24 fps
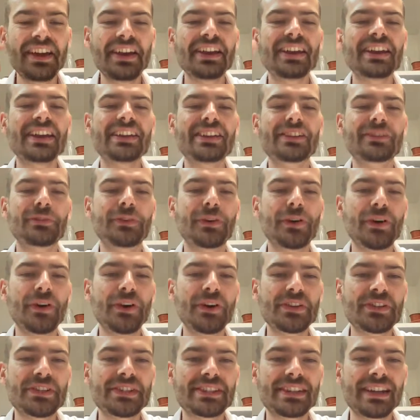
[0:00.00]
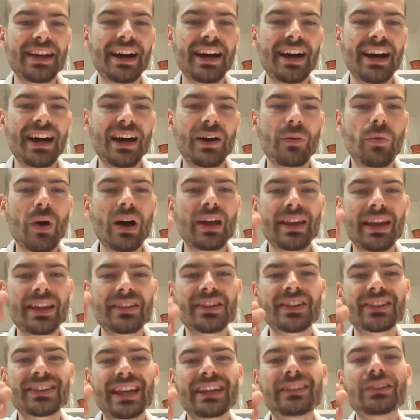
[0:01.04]
it was
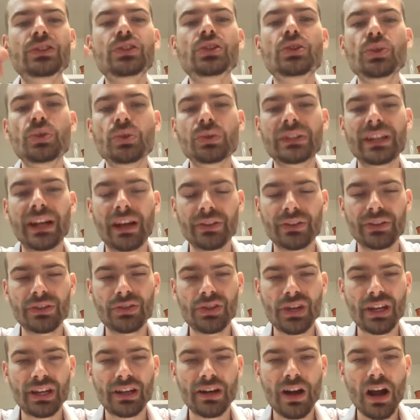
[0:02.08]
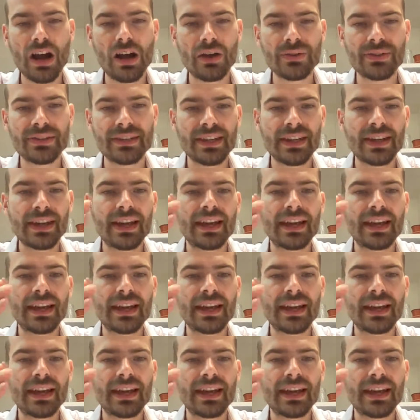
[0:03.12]
102,000 Czech crowns.